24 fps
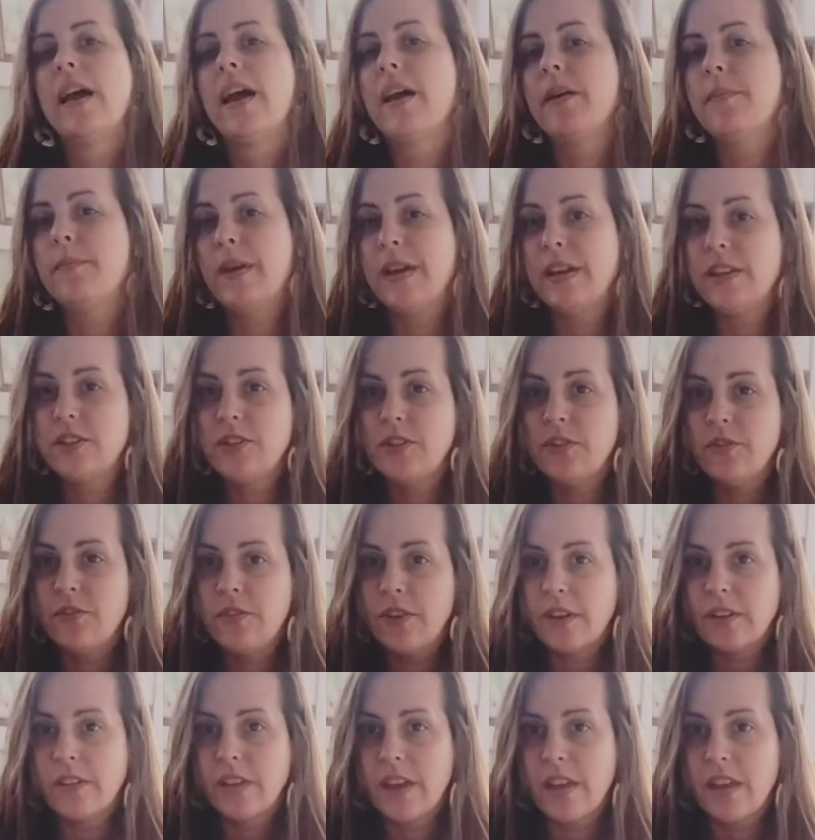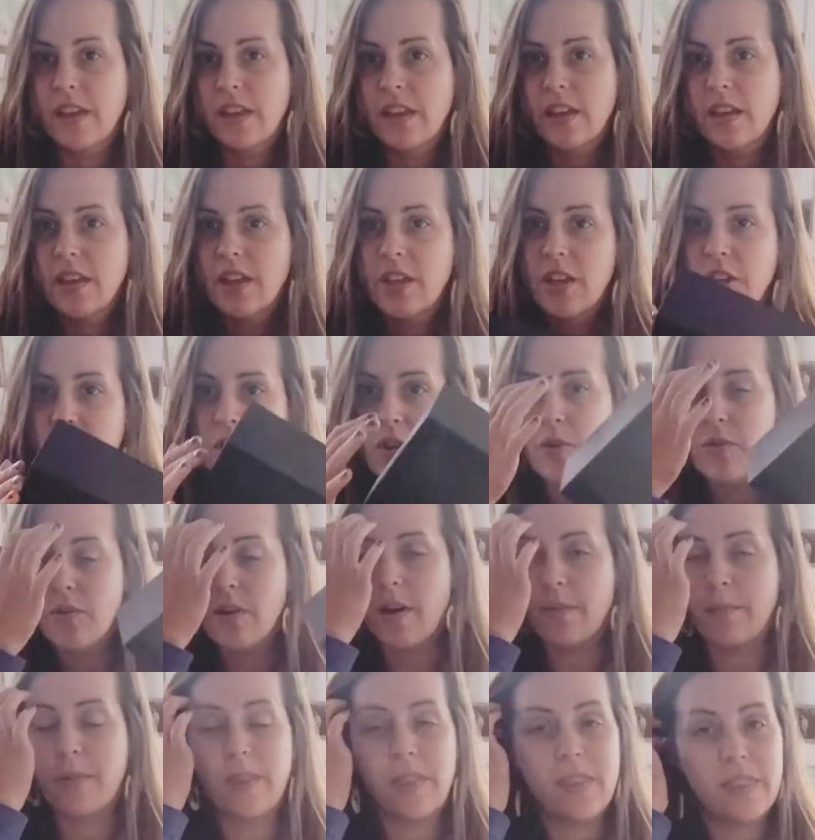It makes you feel like you
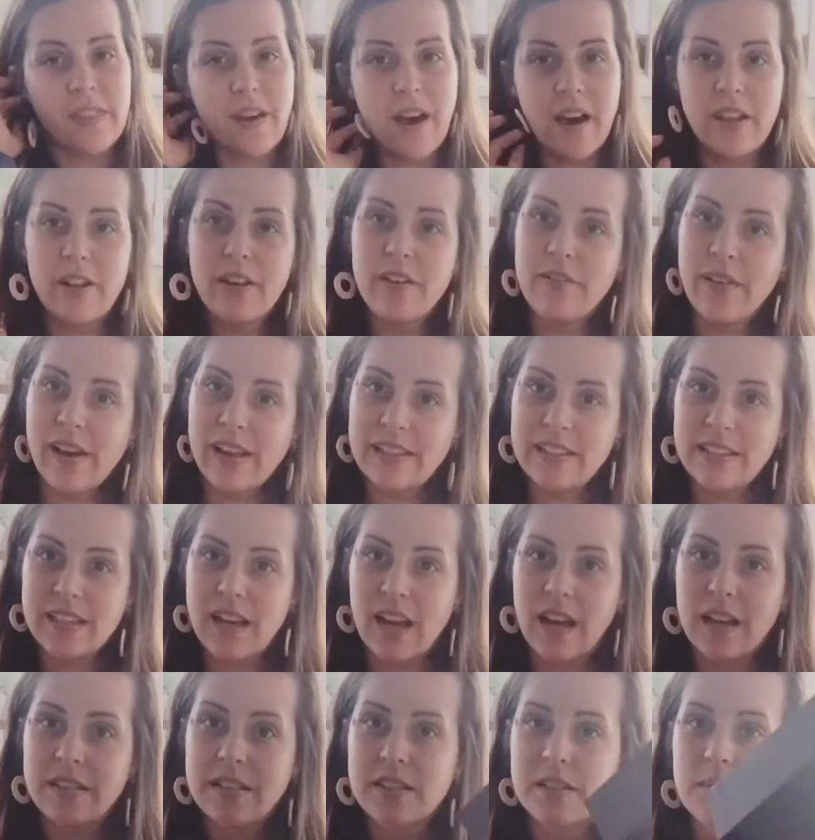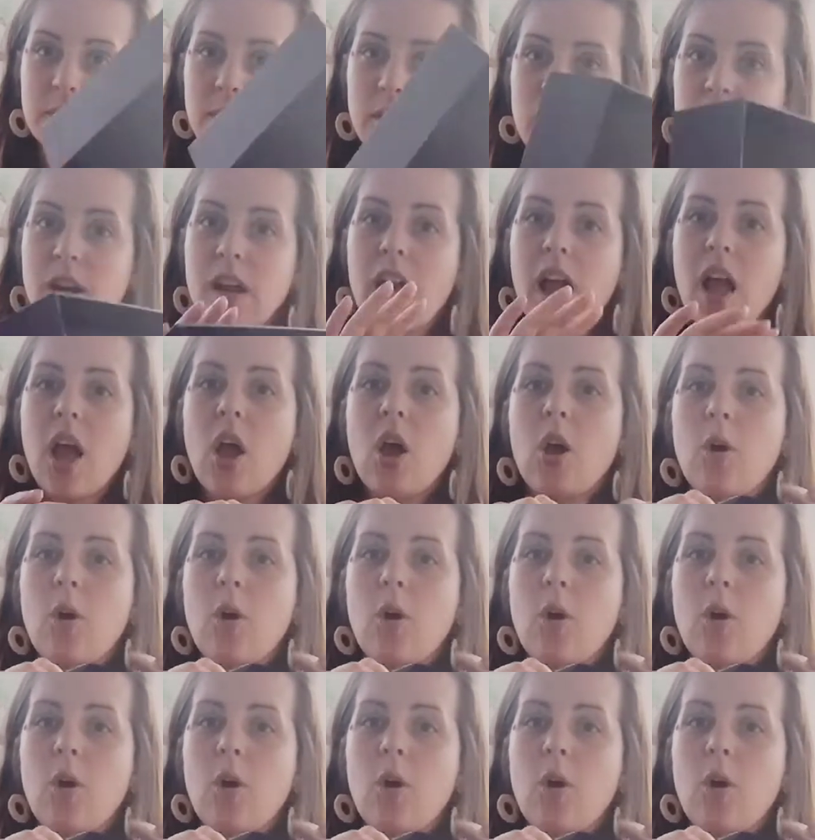have been thought of as a customer